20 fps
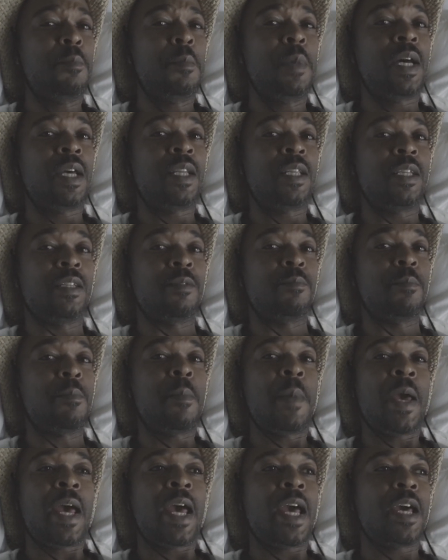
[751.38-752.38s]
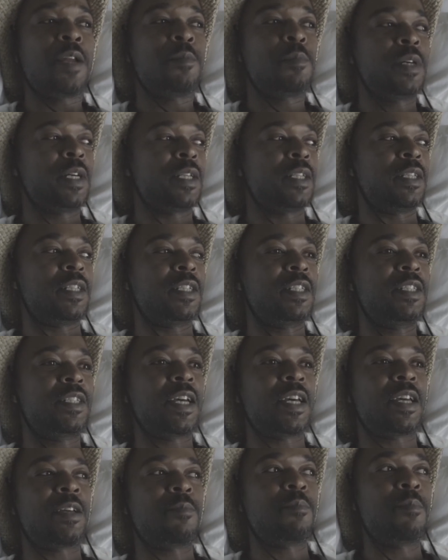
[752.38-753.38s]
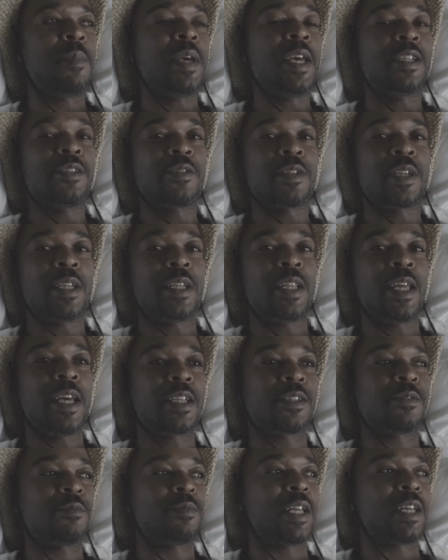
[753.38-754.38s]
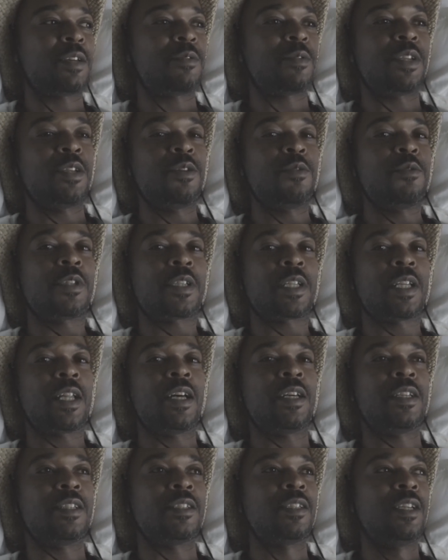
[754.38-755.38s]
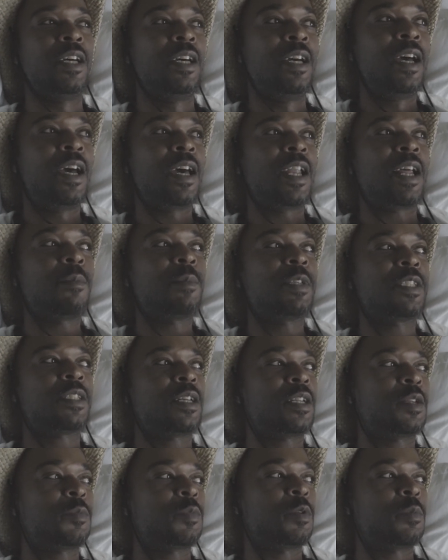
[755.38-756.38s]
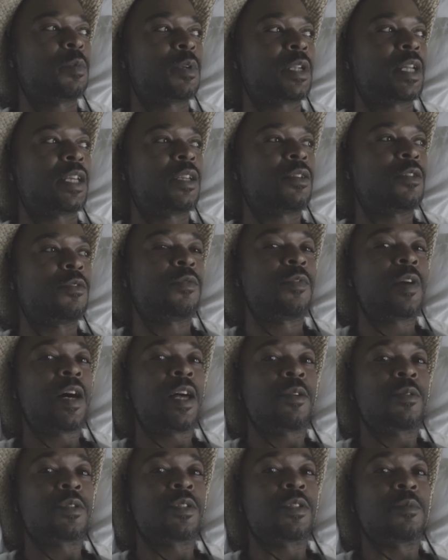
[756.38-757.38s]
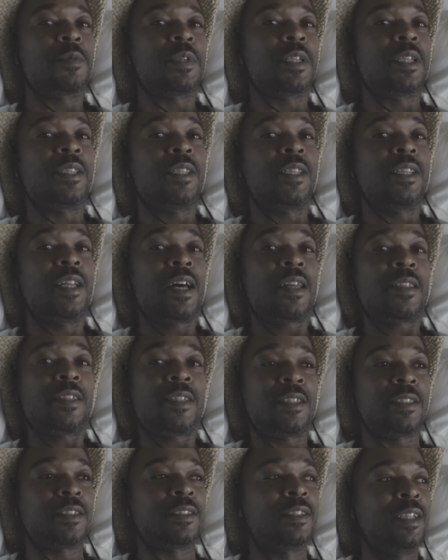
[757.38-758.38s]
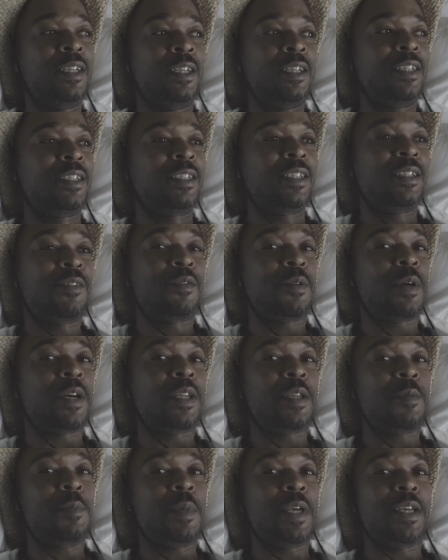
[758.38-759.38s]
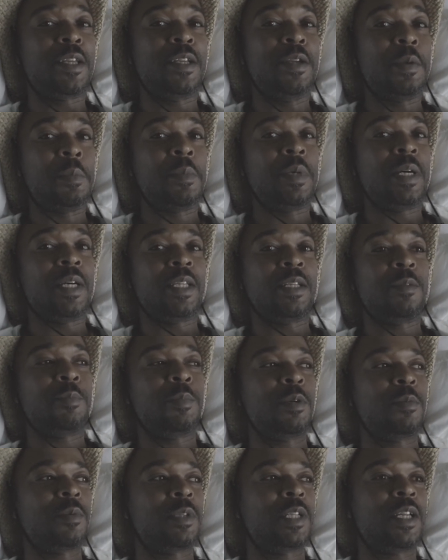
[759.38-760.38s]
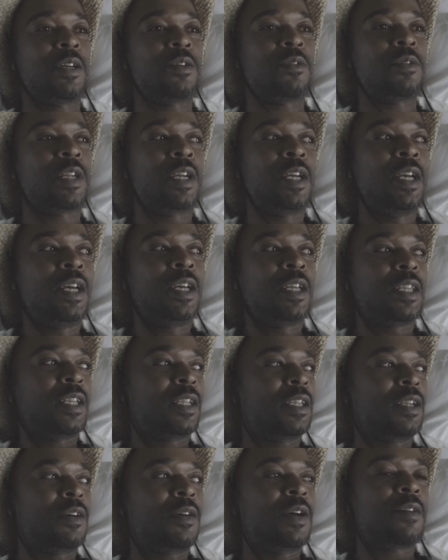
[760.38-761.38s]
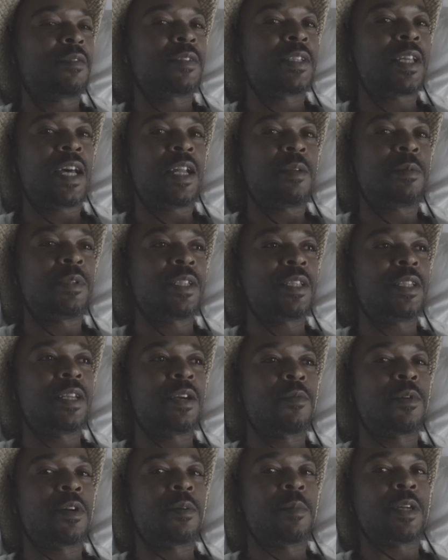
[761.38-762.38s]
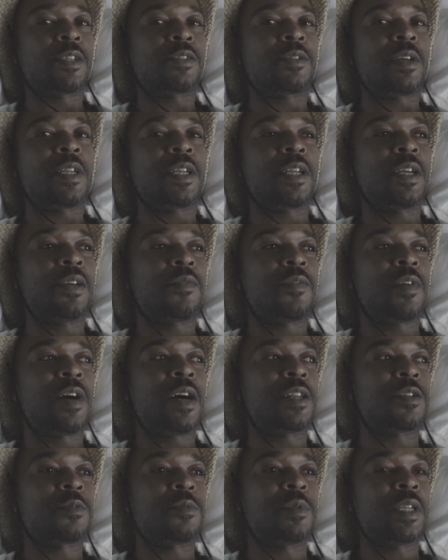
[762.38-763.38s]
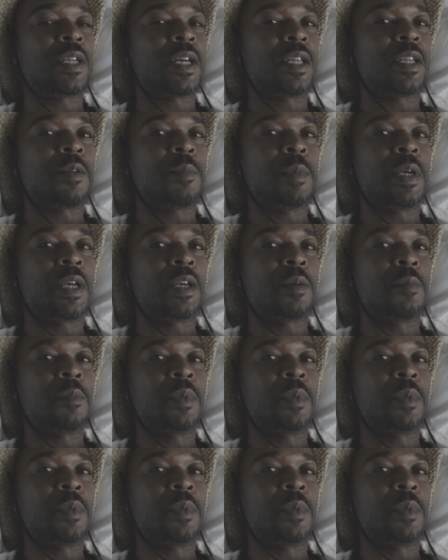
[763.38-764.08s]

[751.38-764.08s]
money, mad money. He got major connects, like huge clients. And I'll be telling people like, yo, followers don't mean nothing. If you out there making the money, people they don't have time to be sitting there worrying about trying to get followers when they out there making